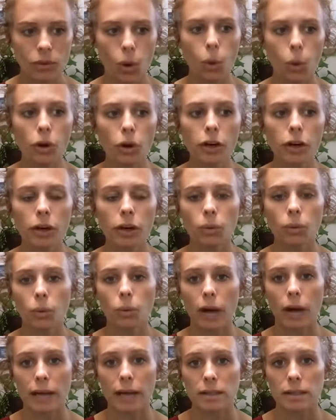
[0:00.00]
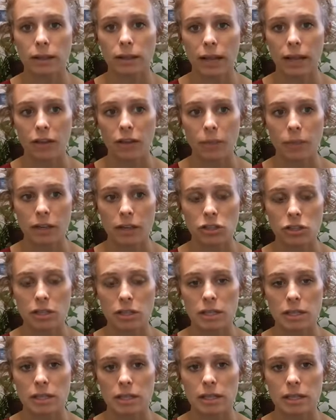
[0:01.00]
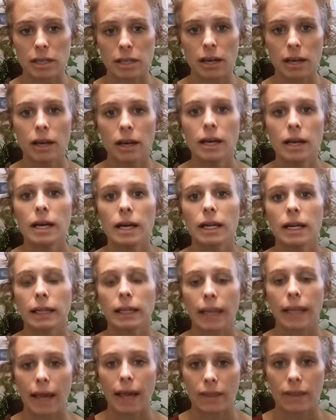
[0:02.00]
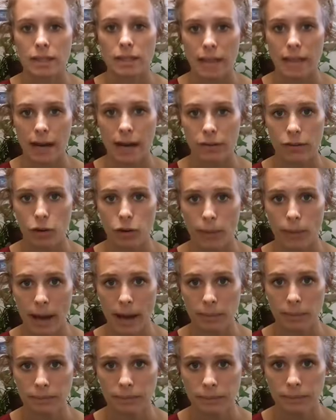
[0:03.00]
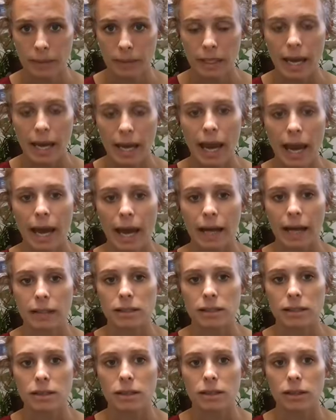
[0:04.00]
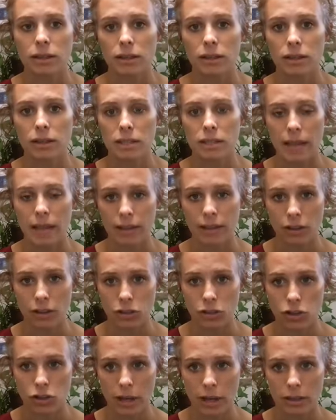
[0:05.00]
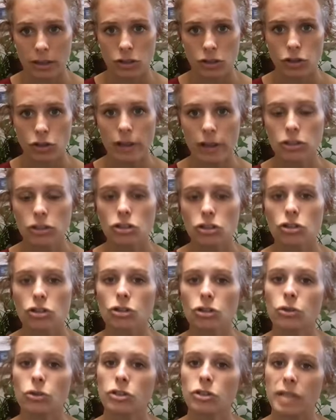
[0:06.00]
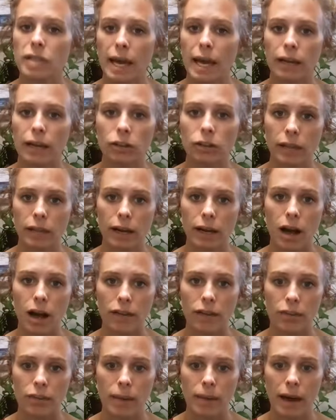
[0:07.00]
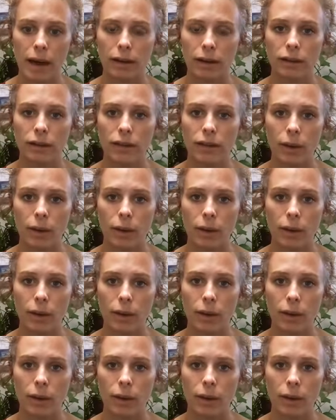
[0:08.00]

Or what I tell a lot of patients is to lay on the side of your bed, and the side that you're trying to stretch, you just hang your leg off the bed.